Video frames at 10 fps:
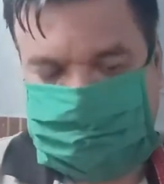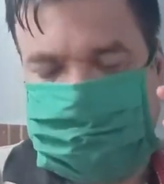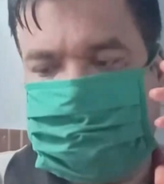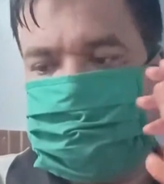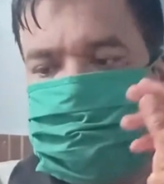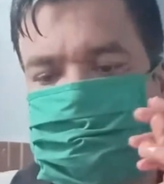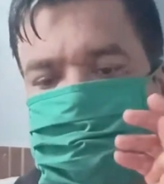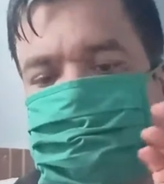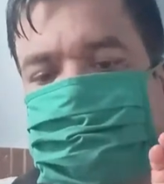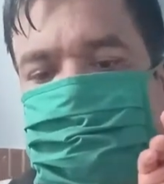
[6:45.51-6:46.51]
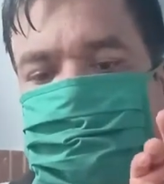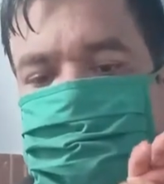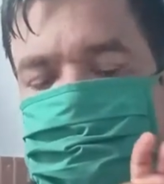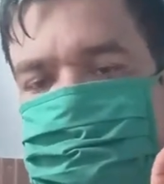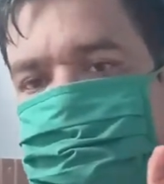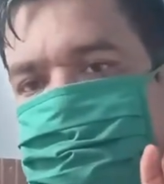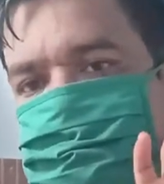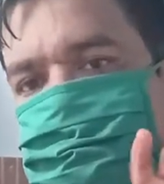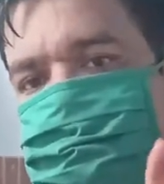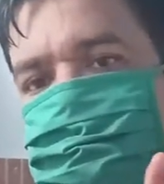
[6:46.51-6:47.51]
matured urine, and we
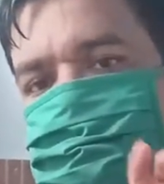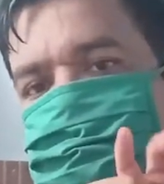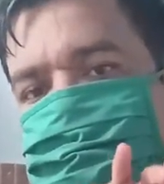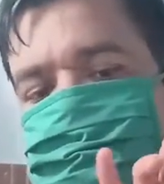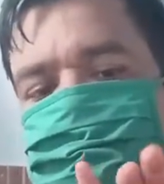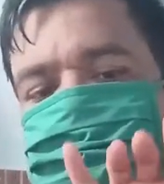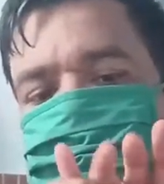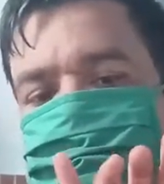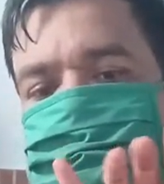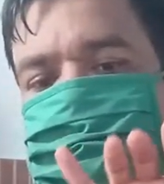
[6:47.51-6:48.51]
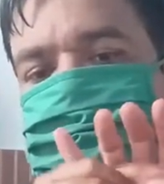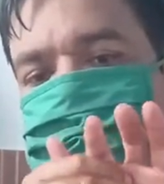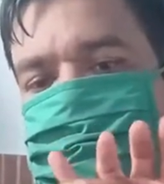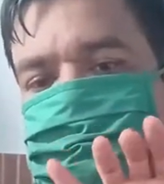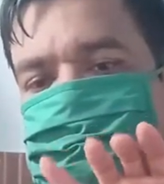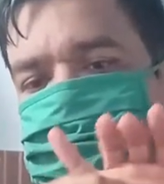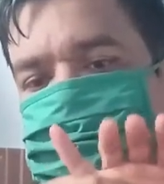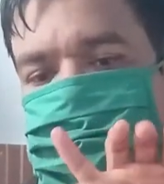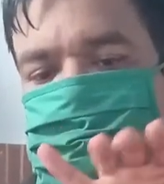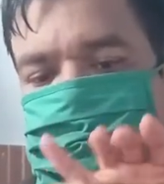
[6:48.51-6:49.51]
have seen a fantastic results.